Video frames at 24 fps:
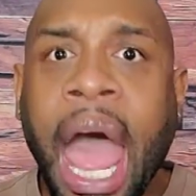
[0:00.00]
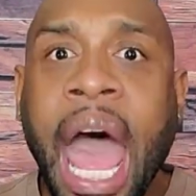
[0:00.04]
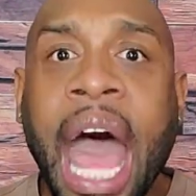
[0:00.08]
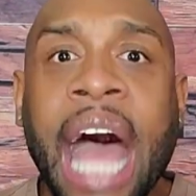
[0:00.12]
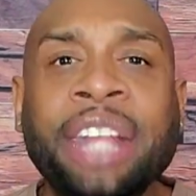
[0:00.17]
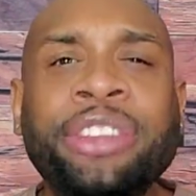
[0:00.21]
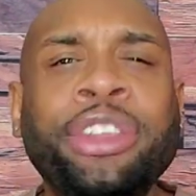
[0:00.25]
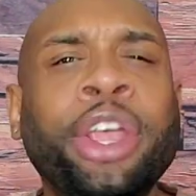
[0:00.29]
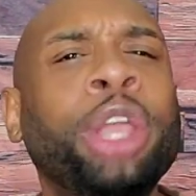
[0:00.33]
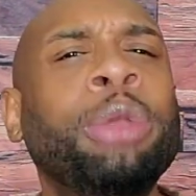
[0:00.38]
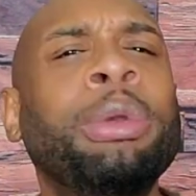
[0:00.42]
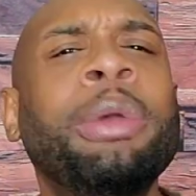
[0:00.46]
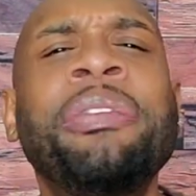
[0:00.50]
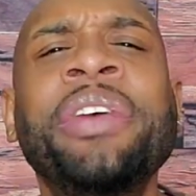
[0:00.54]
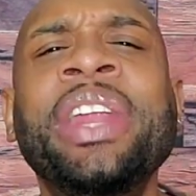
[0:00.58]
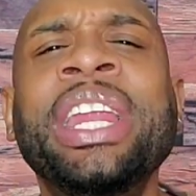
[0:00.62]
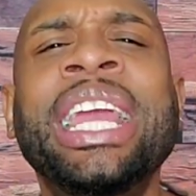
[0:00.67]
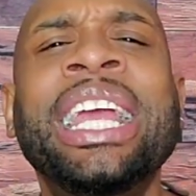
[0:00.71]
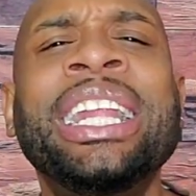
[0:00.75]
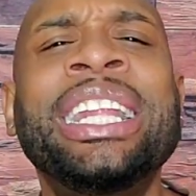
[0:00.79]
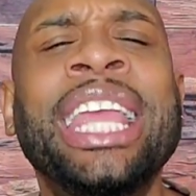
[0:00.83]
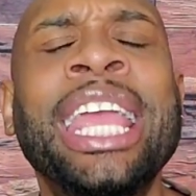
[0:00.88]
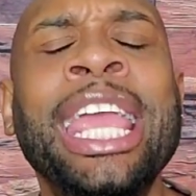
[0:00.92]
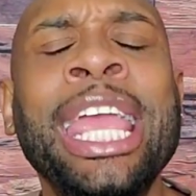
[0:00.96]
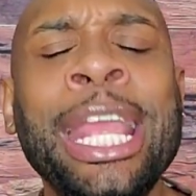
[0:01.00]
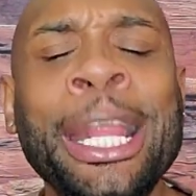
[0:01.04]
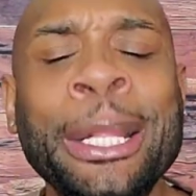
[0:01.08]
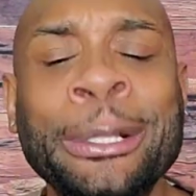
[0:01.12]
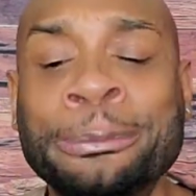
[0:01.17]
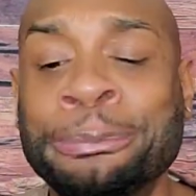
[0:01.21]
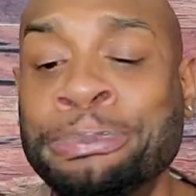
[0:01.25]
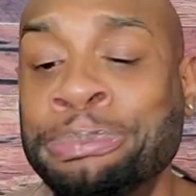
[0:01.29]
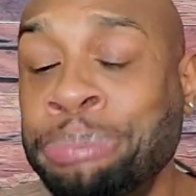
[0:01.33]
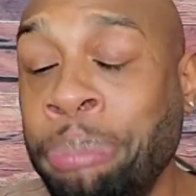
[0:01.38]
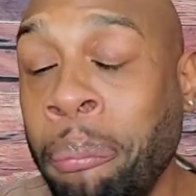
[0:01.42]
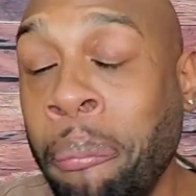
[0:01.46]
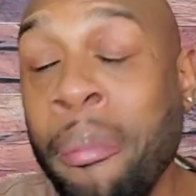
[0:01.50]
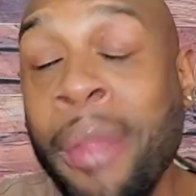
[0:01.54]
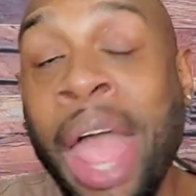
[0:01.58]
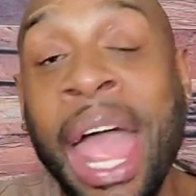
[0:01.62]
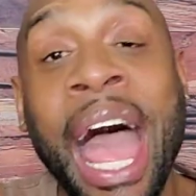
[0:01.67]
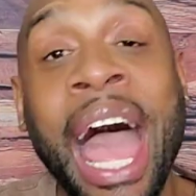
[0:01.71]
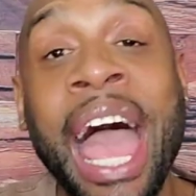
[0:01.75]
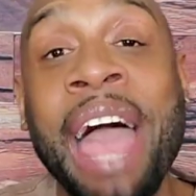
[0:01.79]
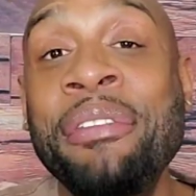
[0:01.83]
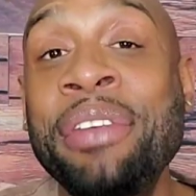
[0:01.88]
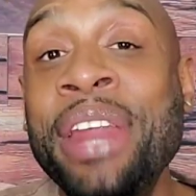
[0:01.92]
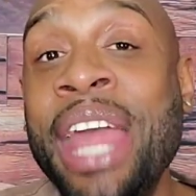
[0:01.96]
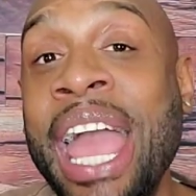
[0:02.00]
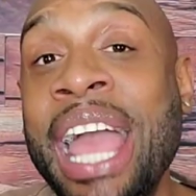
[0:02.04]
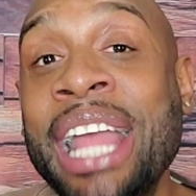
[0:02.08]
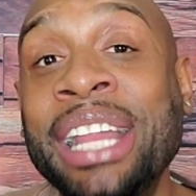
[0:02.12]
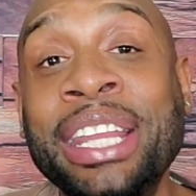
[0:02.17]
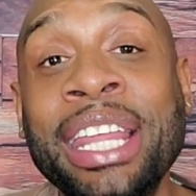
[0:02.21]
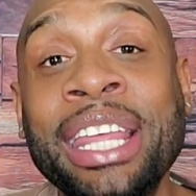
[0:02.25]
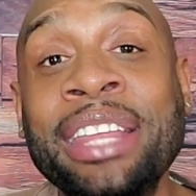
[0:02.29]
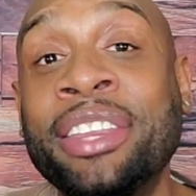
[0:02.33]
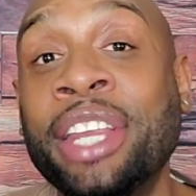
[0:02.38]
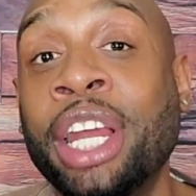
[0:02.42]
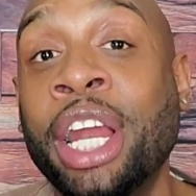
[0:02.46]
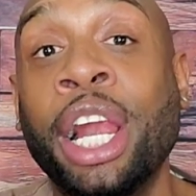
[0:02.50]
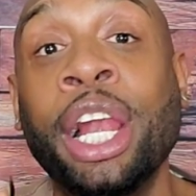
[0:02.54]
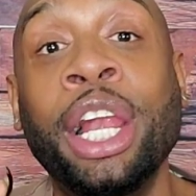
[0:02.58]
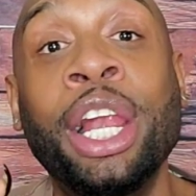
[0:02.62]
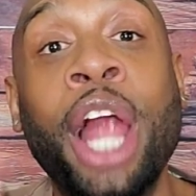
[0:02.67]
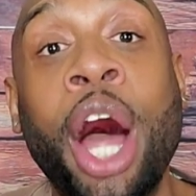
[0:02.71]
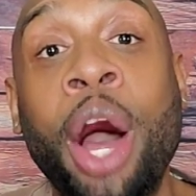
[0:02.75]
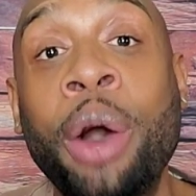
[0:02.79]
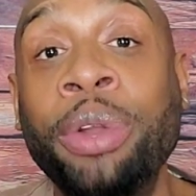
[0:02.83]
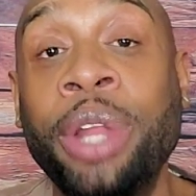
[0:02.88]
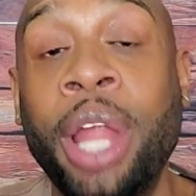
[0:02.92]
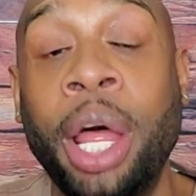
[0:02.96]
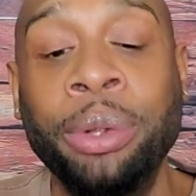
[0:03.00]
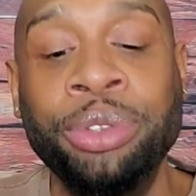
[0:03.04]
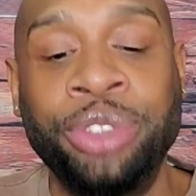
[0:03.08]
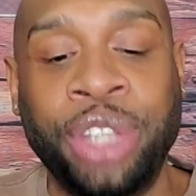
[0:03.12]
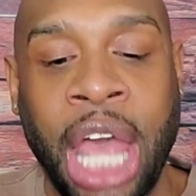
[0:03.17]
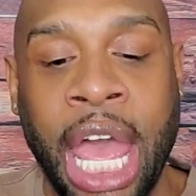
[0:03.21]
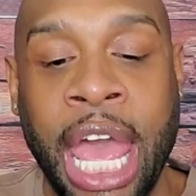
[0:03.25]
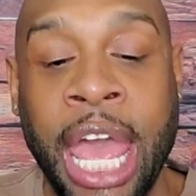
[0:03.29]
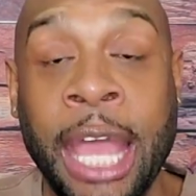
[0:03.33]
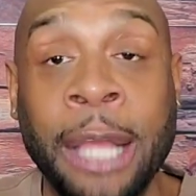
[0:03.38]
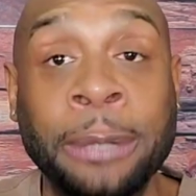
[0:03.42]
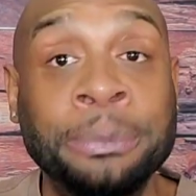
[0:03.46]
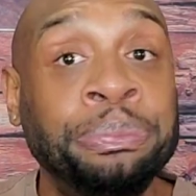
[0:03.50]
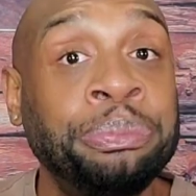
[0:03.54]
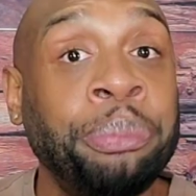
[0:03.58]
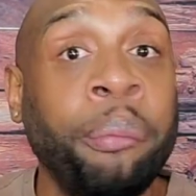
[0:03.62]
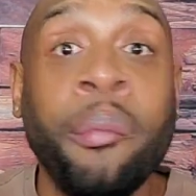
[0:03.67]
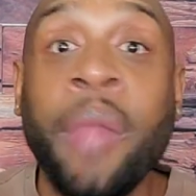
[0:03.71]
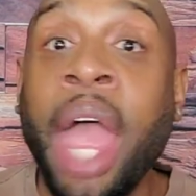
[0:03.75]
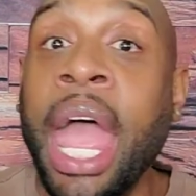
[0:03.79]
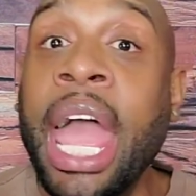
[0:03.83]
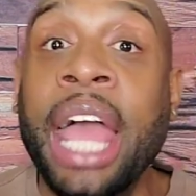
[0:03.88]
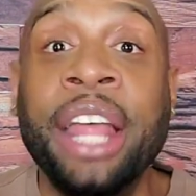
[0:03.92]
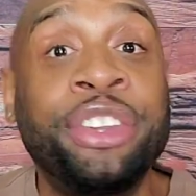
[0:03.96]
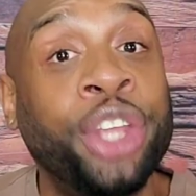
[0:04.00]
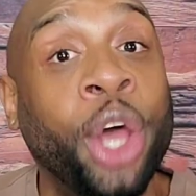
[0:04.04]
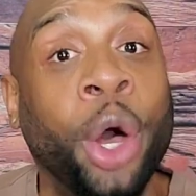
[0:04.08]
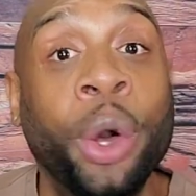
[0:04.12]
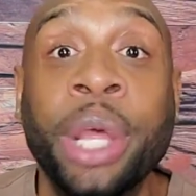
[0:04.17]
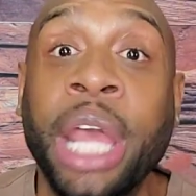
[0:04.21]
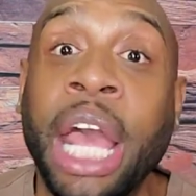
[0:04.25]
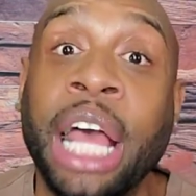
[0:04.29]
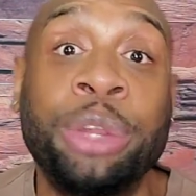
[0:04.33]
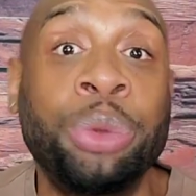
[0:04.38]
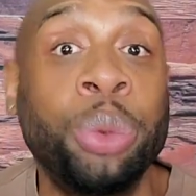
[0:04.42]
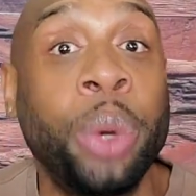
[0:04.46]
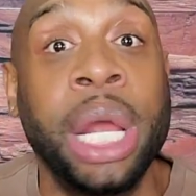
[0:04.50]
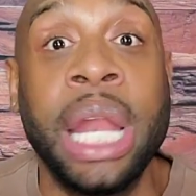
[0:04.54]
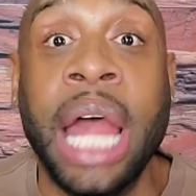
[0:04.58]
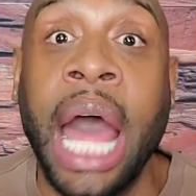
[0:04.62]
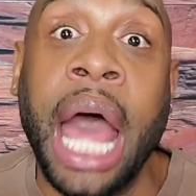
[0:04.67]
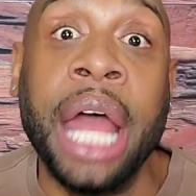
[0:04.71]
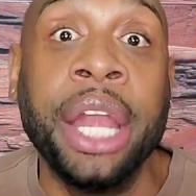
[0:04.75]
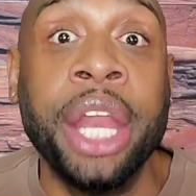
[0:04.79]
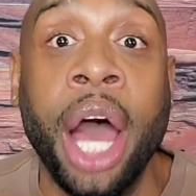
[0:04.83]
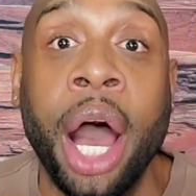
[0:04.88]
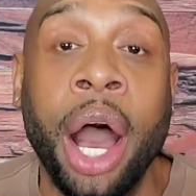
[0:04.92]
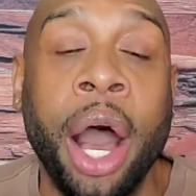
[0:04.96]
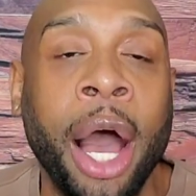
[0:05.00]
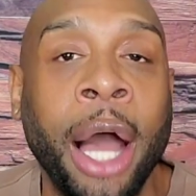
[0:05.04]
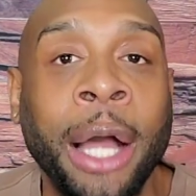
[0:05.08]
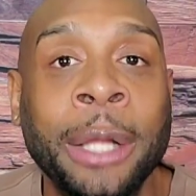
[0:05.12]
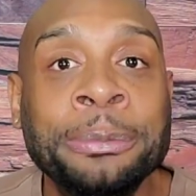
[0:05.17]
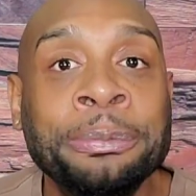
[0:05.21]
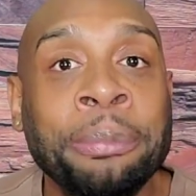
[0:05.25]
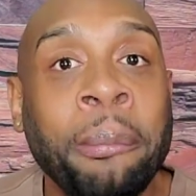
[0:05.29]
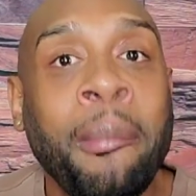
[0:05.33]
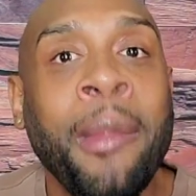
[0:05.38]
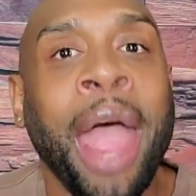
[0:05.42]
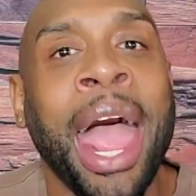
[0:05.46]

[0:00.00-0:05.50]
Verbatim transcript: I told you we finna get to eating. I haven't had these in a long, long time. And so guess what I done?